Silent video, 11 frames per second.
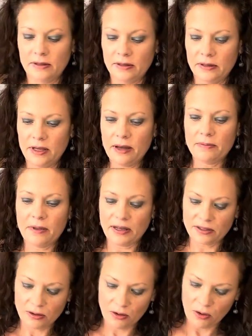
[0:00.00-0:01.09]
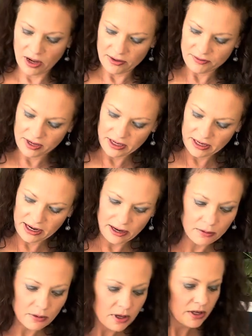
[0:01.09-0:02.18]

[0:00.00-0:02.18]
Yep, that's a lot heavier now.